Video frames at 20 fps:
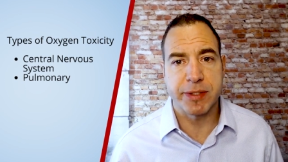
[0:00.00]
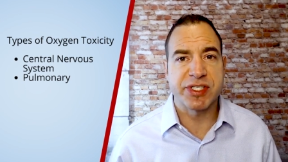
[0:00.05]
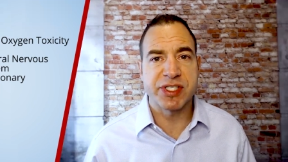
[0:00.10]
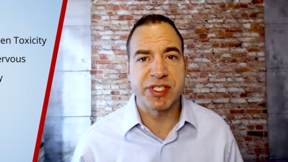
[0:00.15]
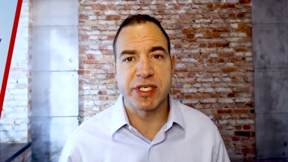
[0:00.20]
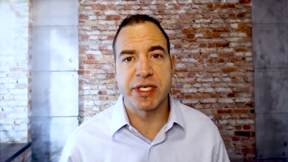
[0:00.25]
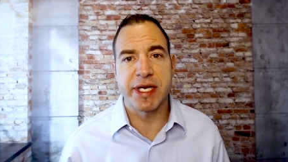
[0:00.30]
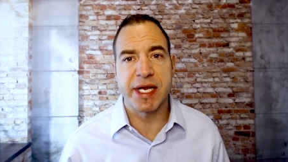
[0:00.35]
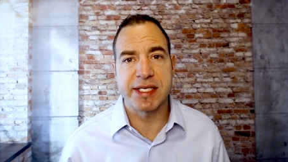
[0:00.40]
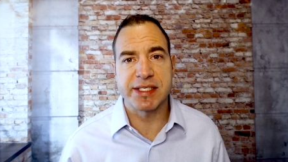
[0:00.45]

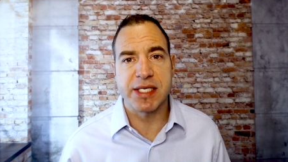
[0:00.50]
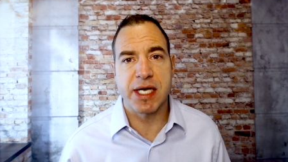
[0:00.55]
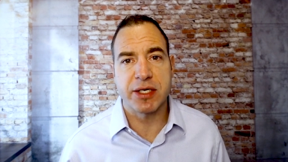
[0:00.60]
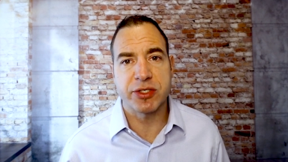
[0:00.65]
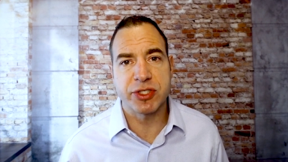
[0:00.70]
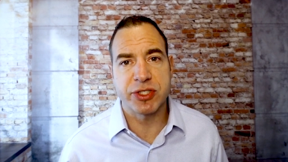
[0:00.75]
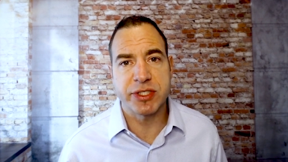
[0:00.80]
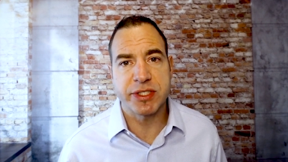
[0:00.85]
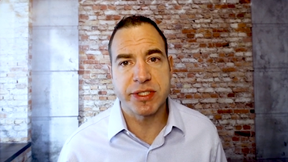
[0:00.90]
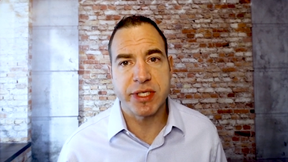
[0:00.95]
CNS
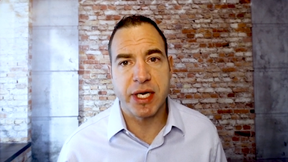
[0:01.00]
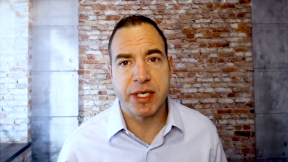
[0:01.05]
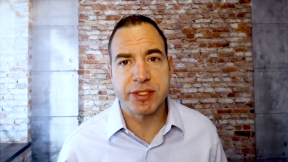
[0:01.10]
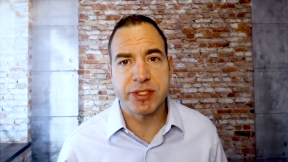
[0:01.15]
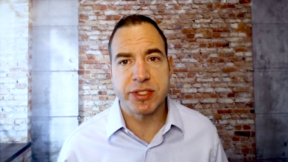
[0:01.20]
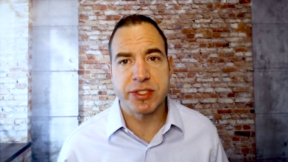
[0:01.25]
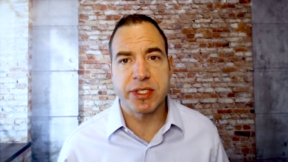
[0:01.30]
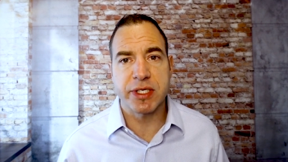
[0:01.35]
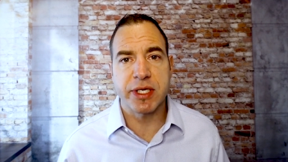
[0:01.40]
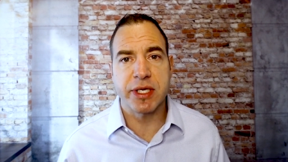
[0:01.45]
oxygen
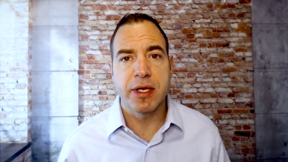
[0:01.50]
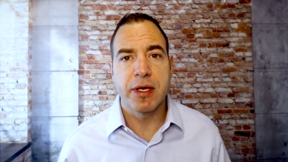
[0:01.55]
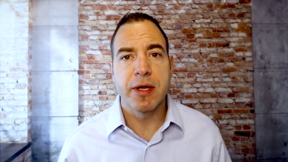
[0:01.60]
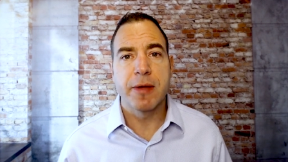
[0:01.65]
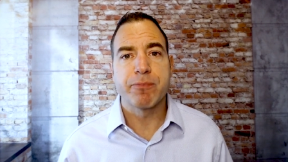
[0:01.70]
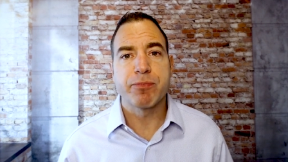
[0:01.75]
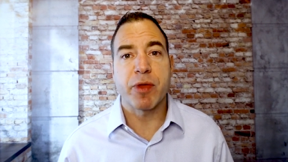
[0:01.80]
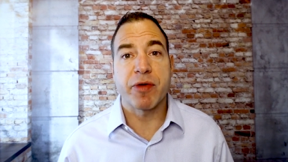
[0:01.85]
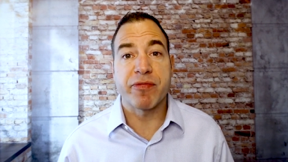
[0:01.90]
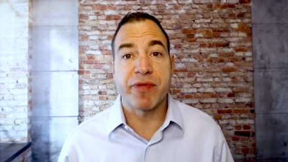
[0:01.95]
toxicity
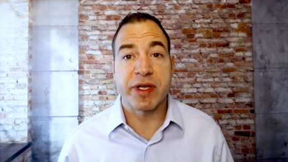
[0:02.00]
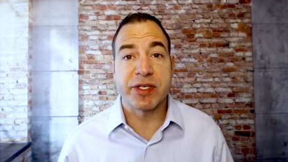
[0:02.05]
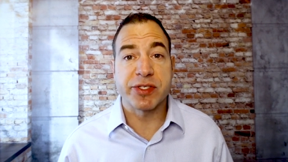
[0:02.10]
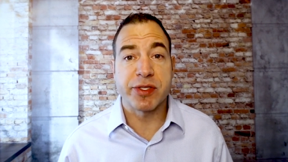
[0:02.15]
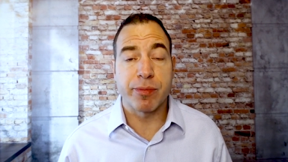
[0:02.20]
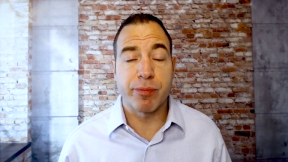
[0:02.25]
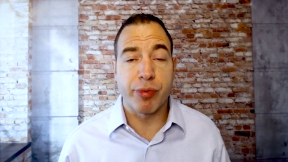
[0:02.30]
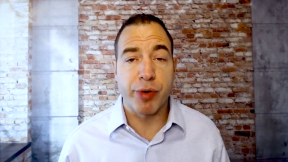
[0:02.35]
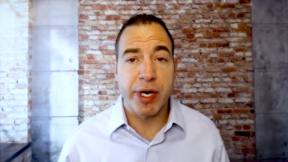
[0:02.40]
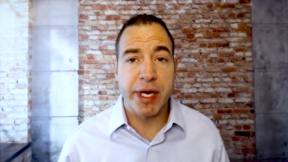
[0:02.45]
affects the
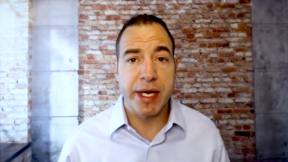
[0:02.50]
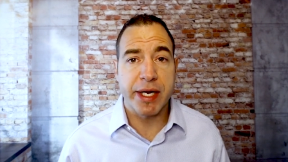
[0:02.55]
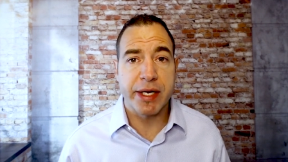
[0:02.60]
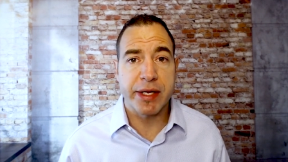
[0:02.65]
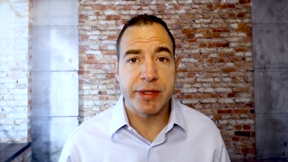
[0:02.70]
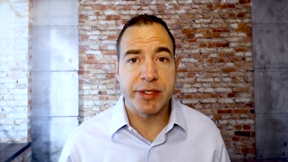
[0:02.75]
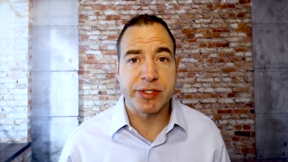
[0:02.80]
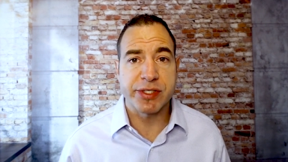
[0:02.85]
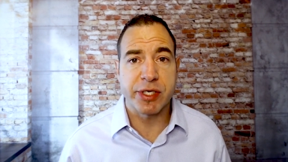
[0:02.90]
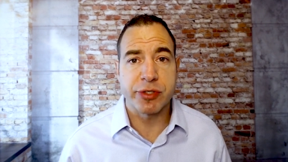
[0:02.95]
brain
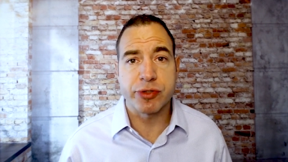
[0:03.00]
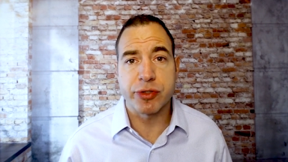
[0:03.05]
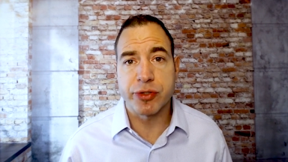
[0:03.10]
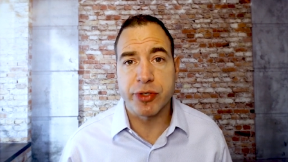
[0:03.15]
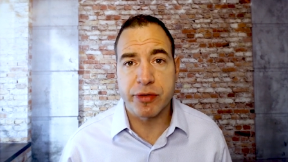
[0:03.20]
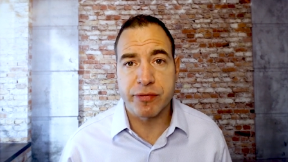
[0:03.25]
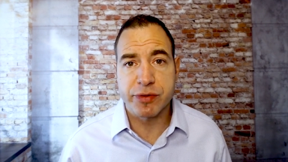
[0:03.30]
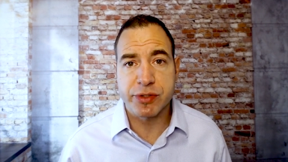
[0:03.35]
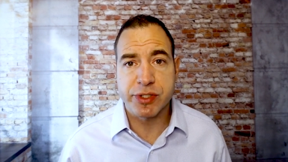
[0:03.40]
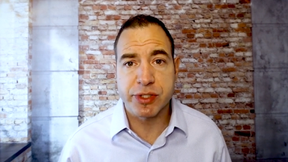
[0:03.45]
and the central
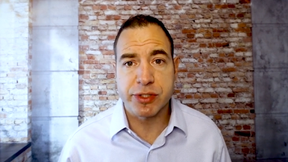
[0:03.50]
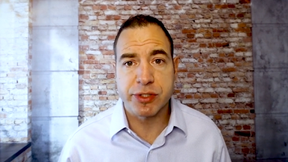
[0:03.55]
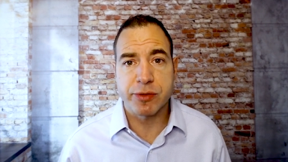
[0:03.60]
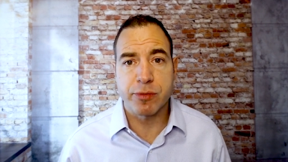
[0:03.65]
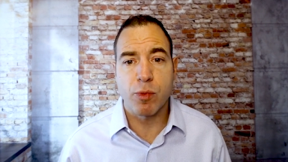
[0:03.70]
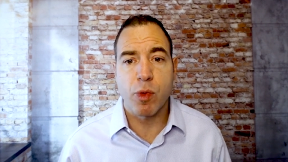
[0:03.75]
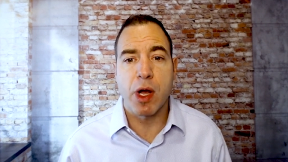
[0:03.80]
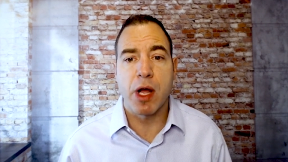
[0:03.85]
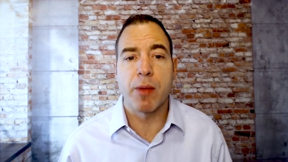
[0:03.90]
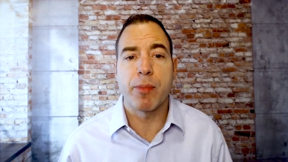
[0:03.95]
nervous system,
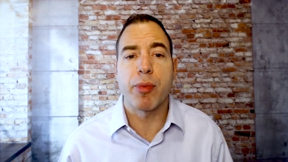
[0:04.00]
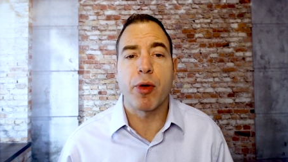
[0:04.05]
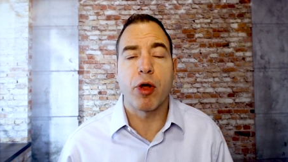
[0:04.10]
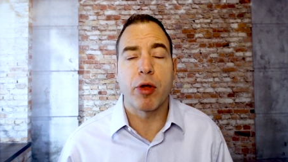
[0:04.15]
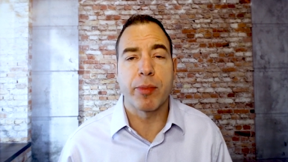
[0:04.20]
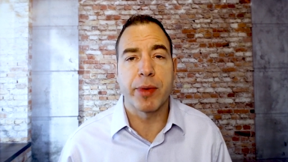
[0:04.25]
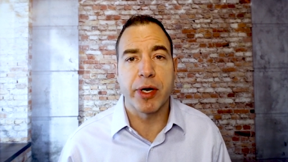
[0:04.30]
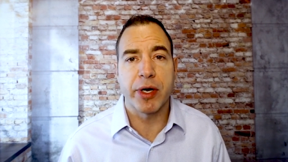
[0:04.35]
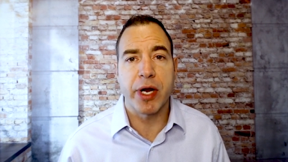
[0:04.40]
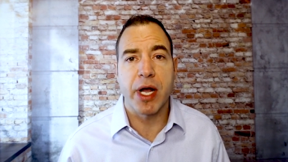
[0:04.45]
while
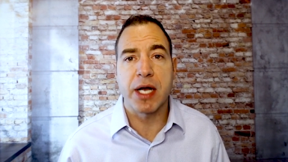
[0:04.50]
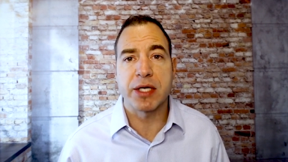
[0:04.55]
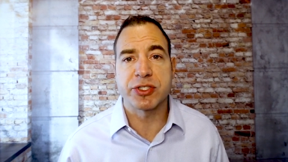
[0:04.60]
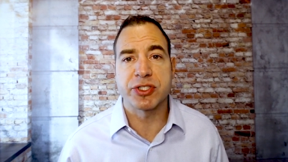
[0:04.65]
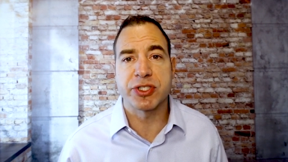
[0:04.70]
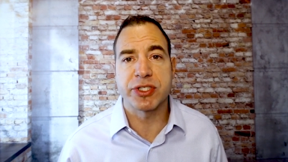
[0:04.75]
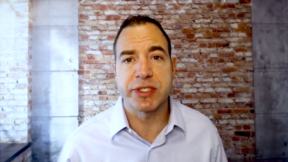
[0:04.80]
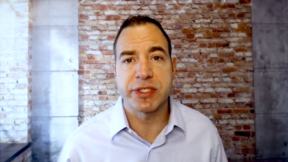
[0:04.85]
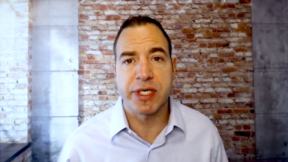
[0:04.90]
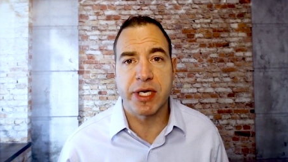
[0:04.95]
pulmonary
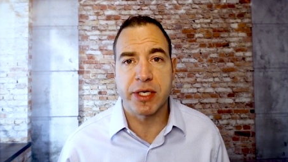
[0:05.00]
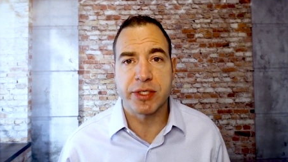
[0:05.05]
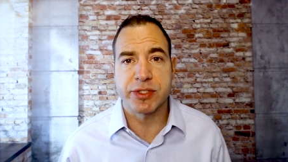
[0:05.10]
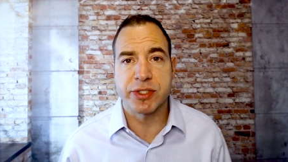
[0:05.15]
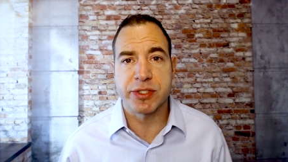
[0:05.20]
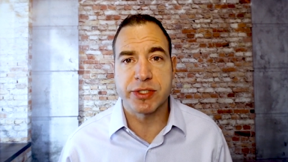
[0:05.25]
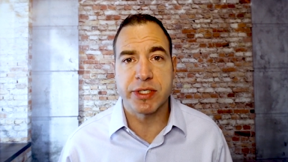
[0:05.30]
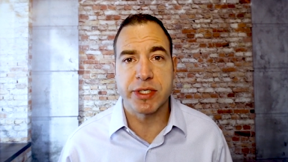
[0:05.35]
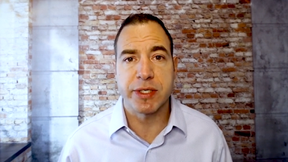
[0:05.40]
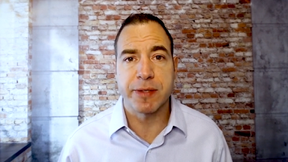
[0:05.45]
oxygen
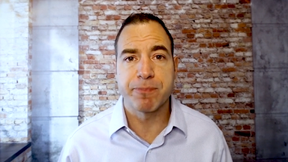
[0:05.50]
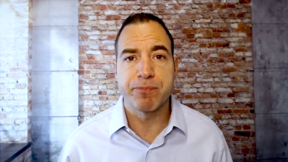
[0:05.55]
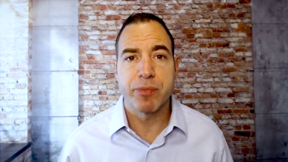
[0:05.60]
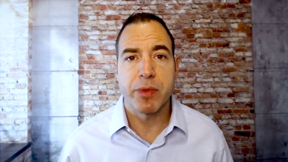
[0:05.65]
toxicity